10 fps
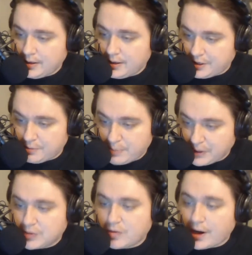It's
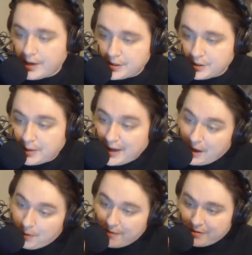built right into it.
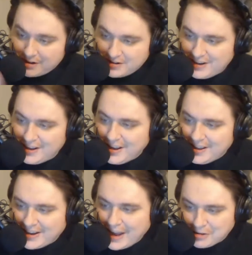However,
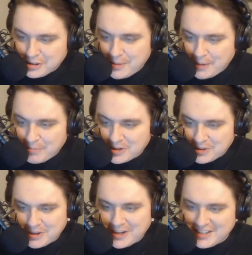the council members
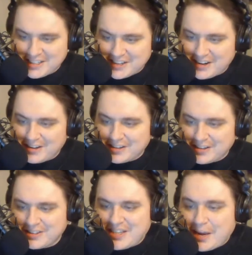were concerned,
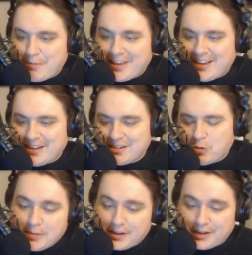say we get
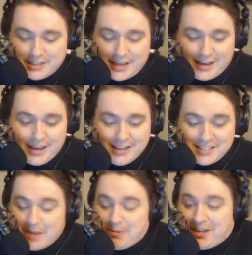1 million, say
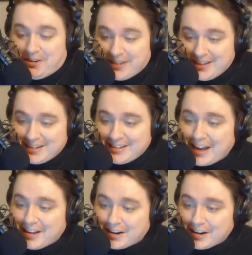we only get
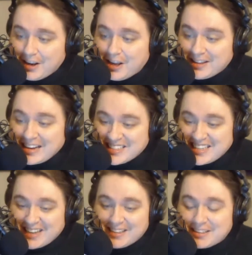$1. That's
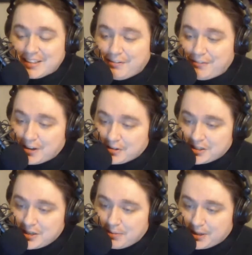technically a federal
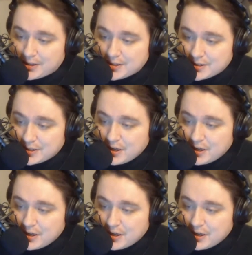stimulus.